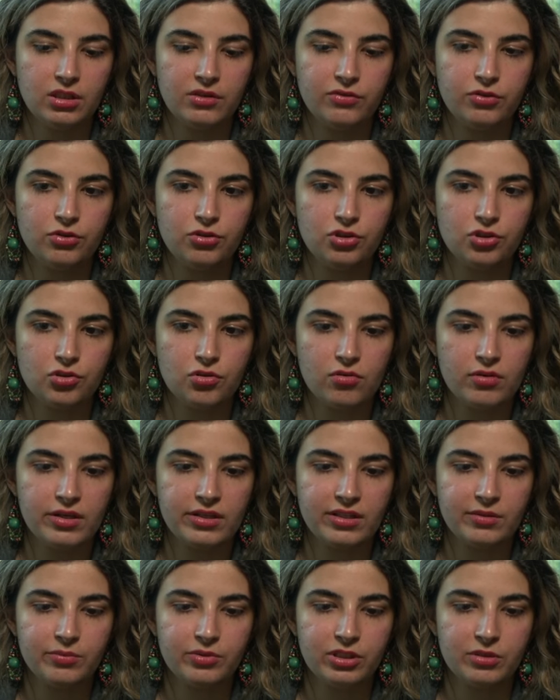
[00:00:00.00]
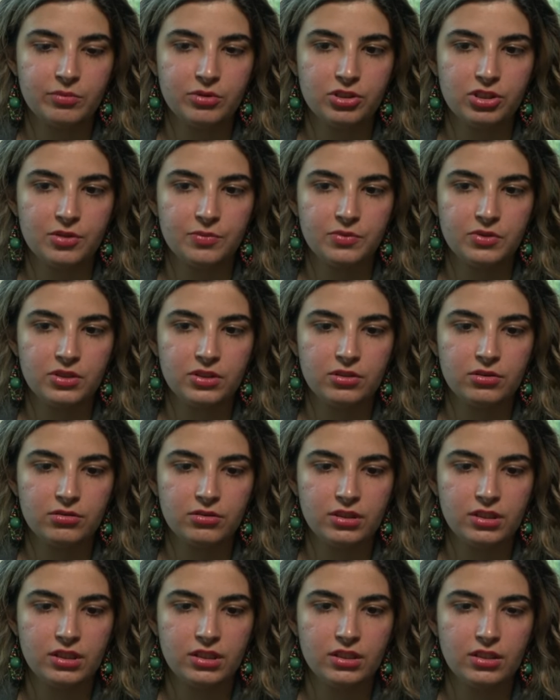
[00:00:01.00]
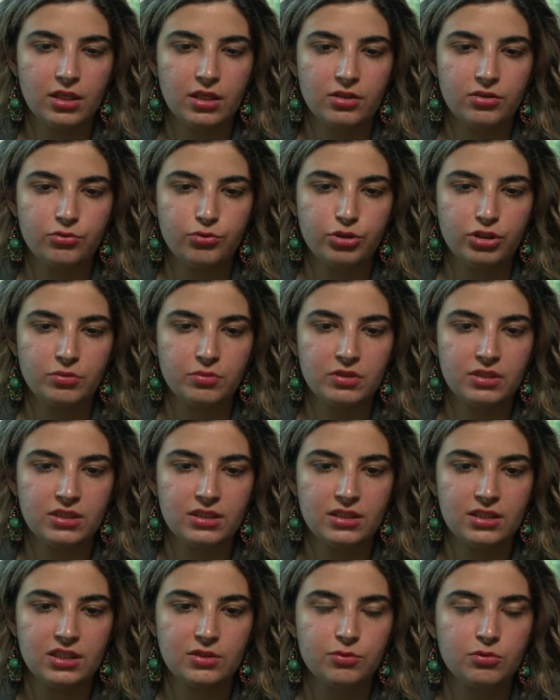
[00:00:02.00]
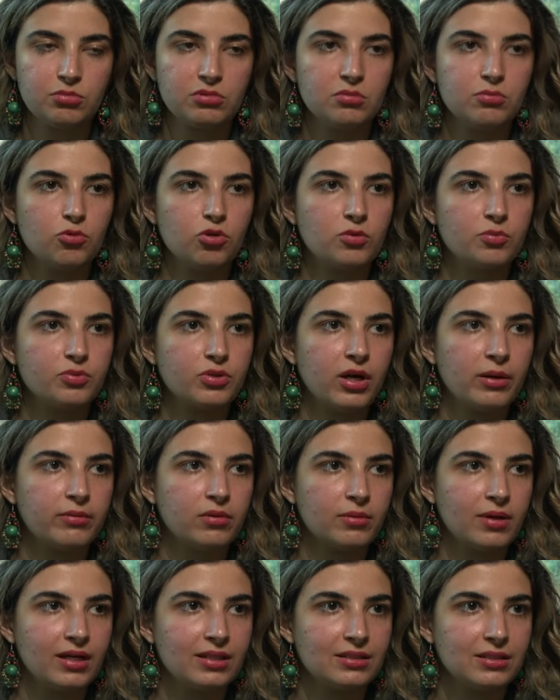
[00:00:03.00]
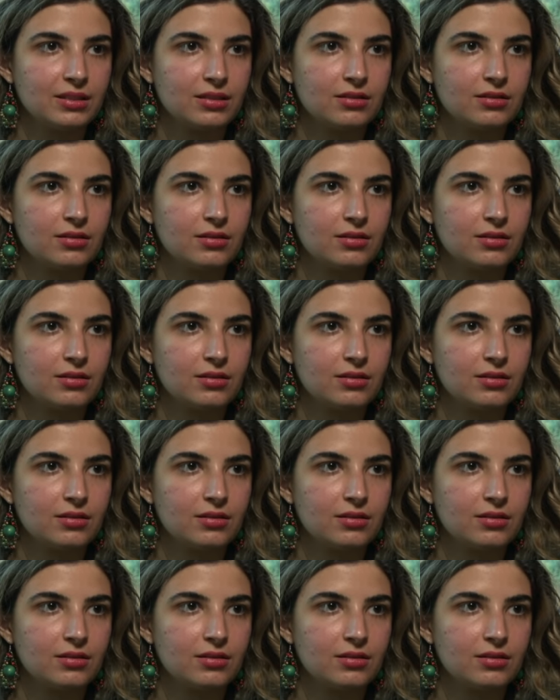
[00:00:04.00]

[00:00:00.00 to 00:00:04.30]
if you just go ahead and play bishop d3, then queen b6 would be more problematic.